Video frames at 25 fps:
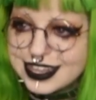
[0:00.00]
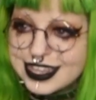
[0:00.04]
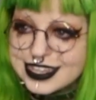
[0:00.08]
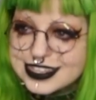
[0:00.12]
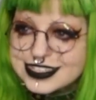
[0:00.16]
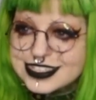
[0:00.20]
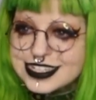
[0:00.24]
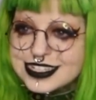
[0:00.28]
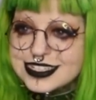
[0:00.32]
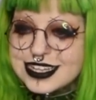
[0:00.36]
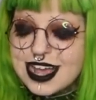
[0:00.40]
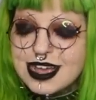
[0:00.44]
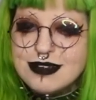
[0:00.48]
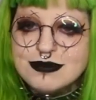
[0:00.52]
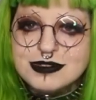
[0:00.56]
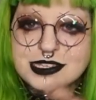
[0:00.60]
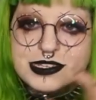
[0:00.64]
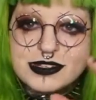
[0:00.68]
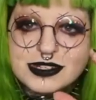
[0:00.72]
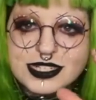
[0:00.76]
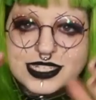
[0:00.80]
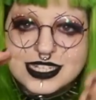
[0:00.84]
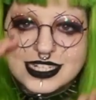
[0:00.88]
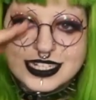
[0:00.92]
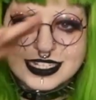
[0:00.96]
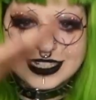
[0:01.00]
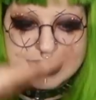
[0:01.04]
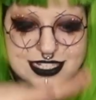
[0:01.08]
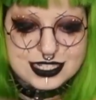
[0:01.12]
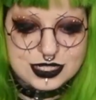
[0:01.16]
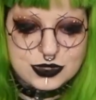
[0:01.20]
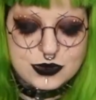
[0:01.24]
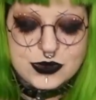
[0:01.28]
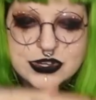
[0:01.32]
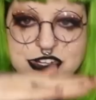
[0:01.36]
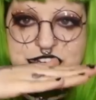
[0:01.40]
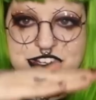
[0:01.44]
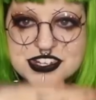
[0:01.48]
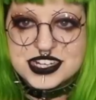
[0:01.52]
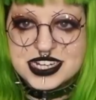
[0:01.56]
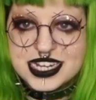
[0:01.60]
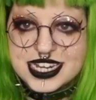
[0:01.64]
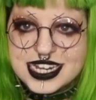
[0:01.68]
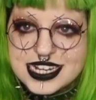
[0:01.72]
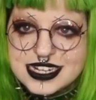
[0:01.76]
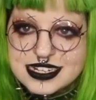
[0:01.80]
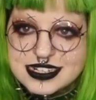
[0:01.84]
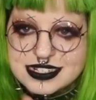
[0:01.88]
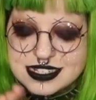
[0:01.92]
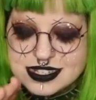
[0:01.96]
like just, I'm used to squidgy
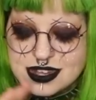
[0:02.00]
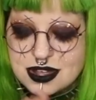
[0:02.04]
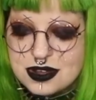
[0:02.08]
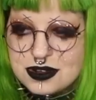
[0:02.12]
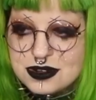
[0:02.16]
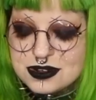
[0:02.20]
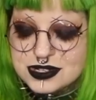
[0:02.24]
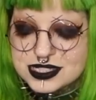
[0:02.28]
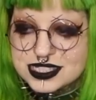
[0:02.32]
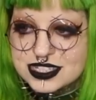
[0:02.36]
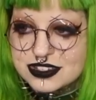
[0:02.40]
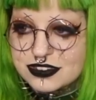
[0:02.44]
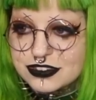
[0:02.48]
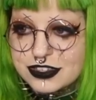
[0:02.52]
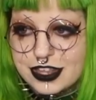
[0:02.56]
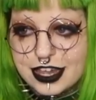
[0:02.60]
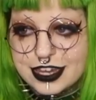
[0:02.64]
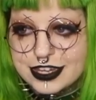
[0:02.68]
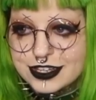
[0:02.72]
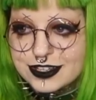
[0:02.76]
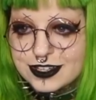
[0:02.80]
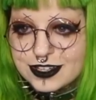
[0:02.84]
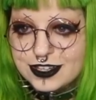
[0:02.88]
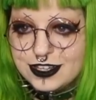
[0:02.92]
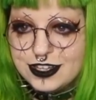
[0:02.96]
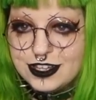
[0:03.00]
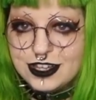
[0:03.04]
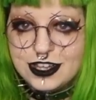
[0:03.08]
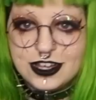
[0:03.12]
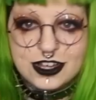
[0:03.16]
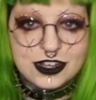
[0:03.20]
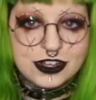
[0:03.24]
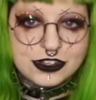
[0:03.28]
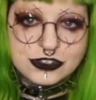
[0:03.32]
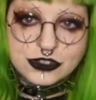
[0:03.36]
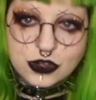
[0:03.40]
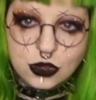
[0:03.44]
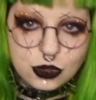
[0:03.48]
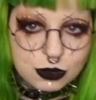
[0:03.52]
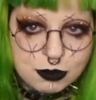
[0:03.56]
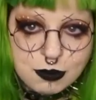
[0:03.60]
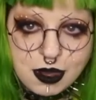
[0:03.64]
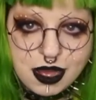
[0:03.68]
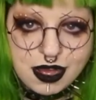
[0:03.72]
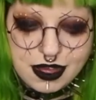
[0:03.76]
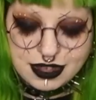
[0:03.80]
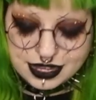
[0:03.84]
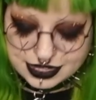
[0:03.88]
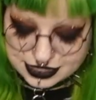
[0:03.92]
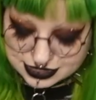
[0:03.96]
insoles of like Doc
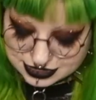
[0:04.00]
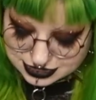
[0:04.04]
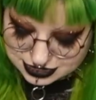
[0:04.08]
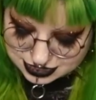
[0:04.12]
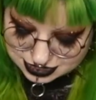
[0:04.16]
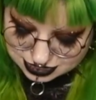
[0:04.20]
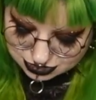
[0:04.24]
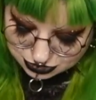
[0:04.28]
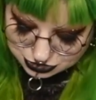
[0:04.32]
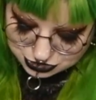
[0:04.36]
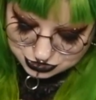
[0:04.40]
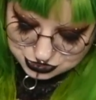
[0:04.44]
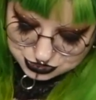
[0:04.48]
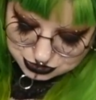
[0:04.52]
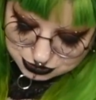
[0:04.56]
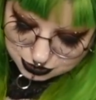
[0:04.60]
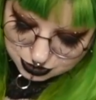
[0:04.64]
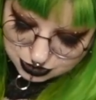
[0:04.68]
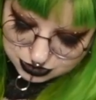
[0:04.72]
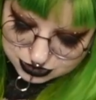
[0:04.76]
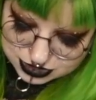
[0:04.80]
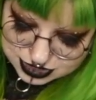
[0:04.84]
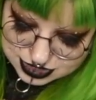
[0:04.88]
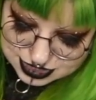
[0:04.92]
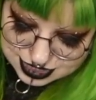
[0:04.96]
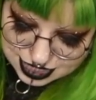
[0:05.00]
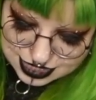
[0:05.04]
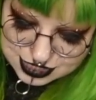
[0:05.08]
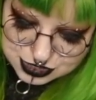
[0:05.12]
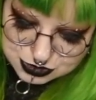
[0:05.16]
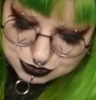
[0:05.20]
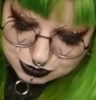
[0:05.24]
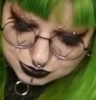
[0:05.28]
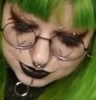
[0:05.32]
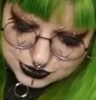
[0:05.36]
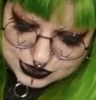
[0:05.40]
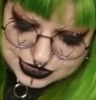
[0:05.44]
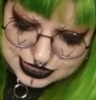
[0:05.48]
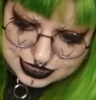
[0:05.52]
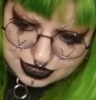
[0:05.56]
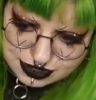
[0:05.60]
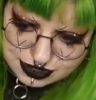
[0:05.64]
Martens or New Rocks. That is really